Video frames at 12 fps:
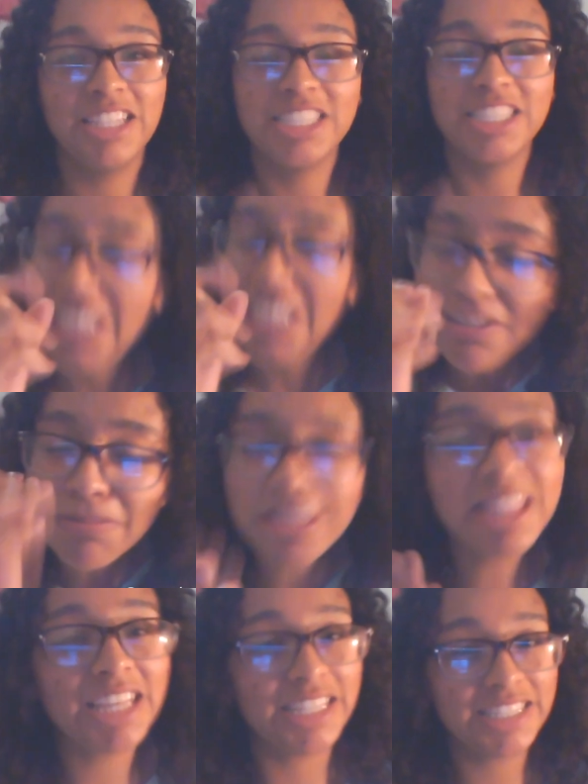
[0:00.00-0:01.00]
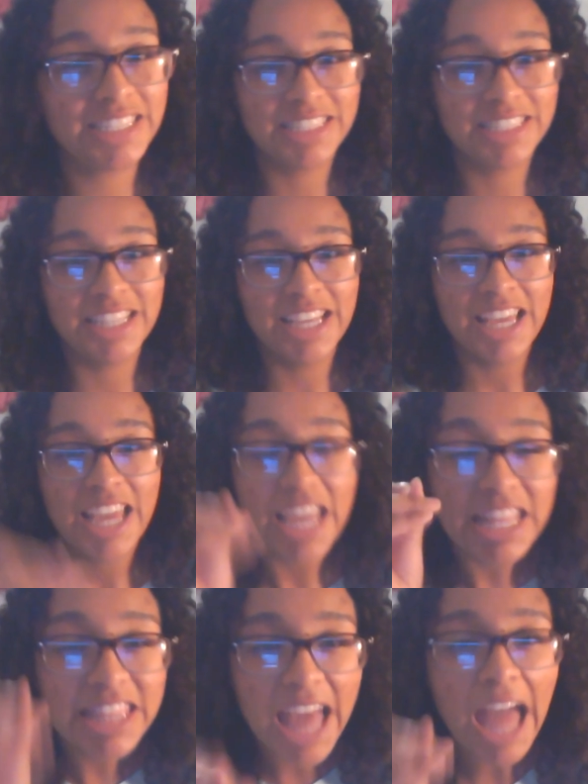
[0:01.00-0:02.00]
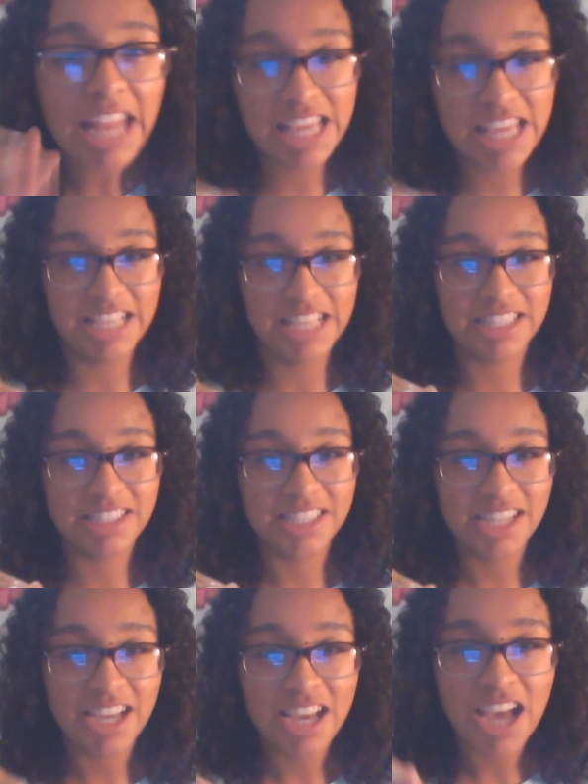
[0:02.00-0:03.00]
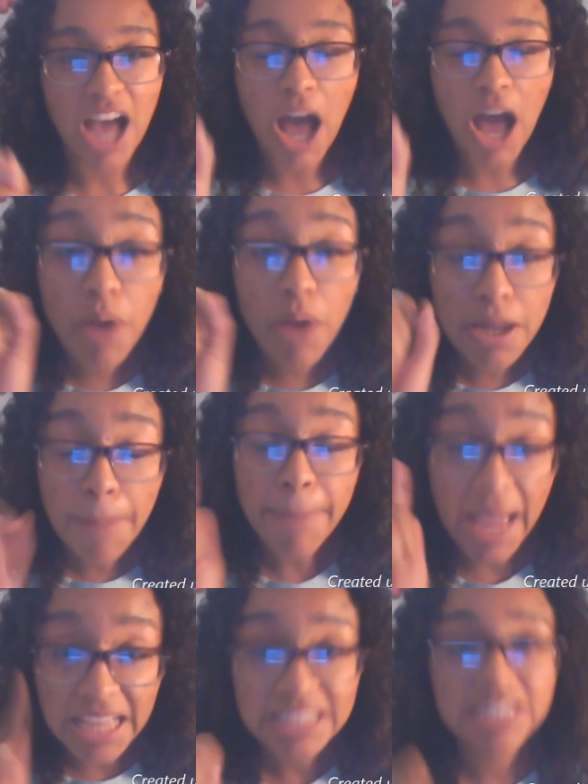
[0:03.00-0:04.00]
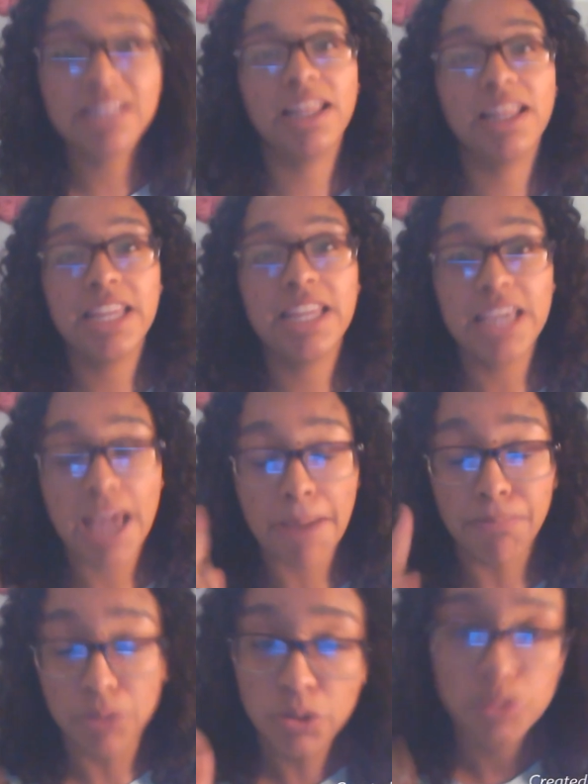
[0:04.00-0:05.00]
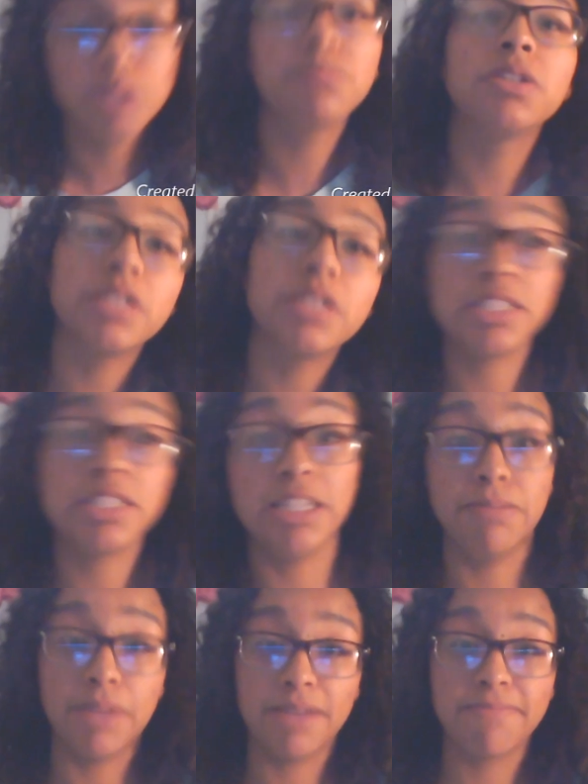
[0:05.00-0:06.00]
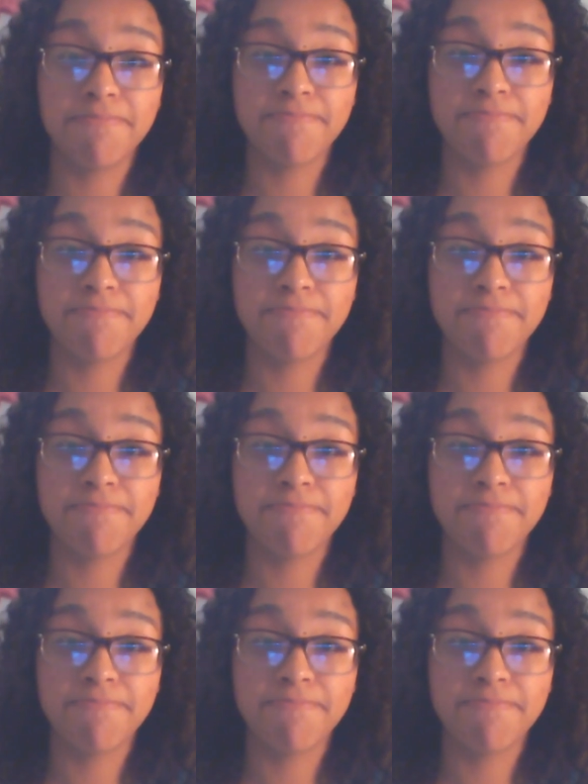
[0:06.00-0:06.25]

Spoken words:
Just give me this. And that is, I want a Painted Lady and Blue Spirit team up.